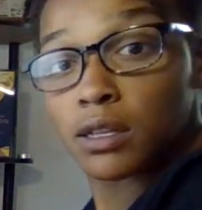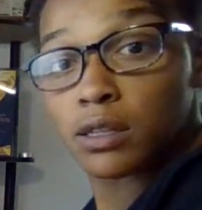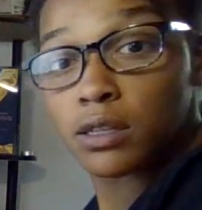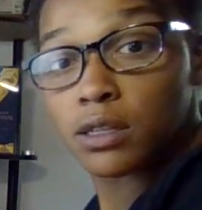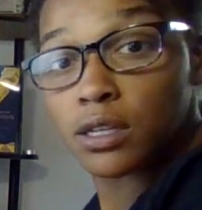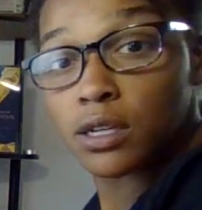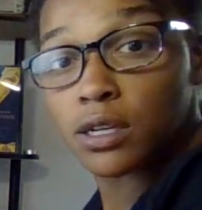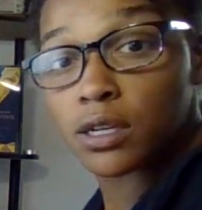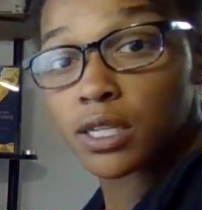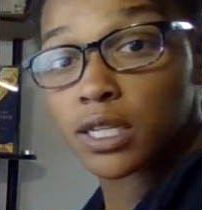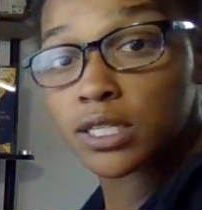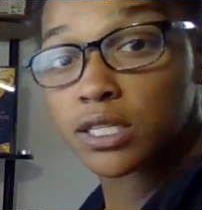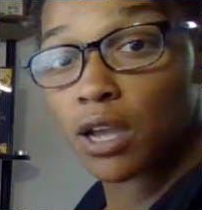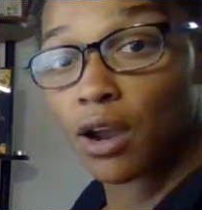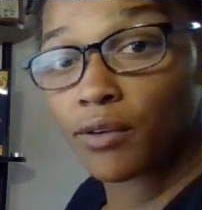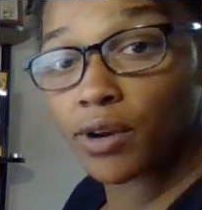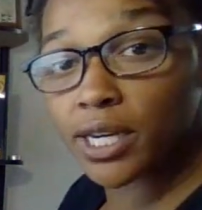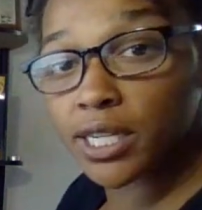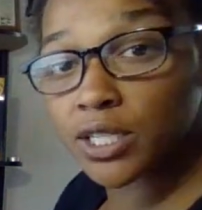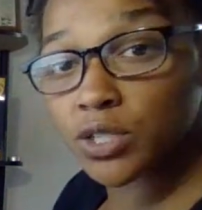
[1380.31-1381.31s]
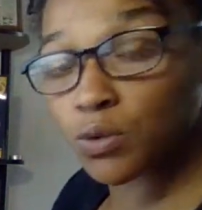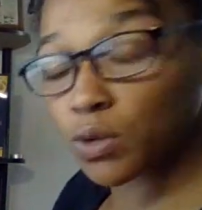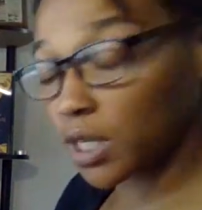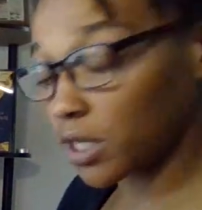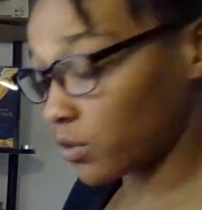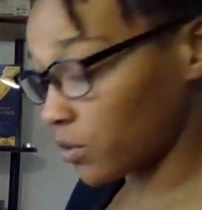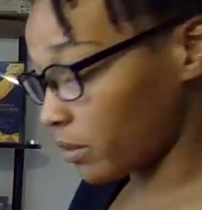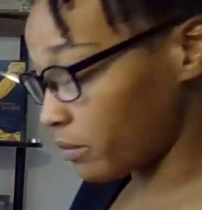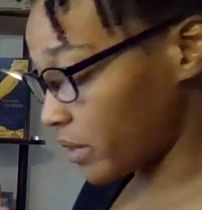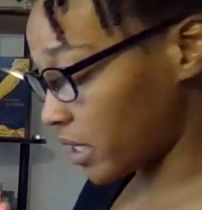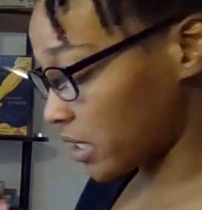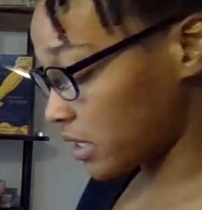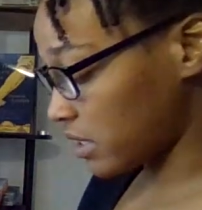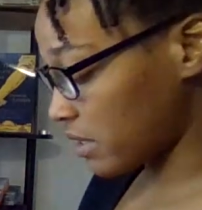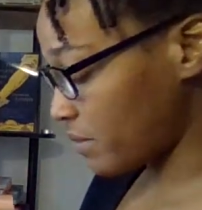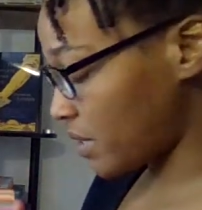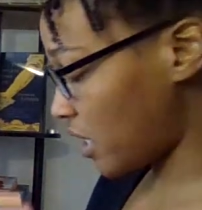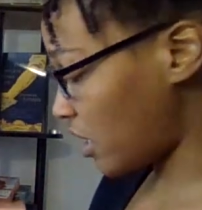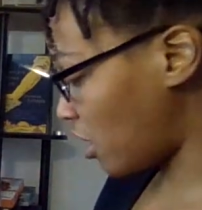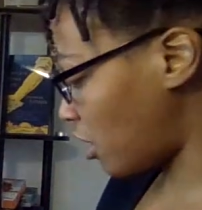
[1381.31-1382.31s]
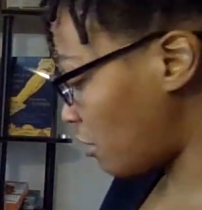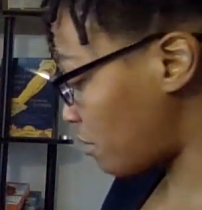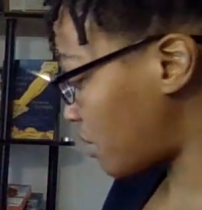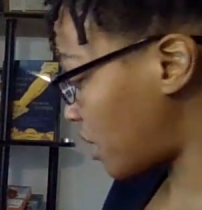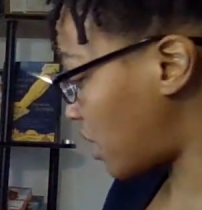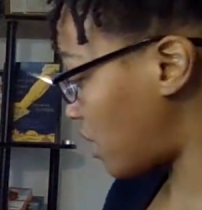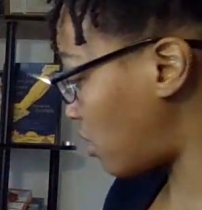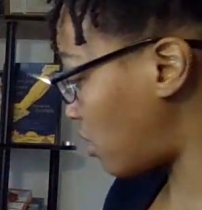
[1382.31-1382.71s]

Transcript: Look, it's already 23 minutes. Let me hurry up and get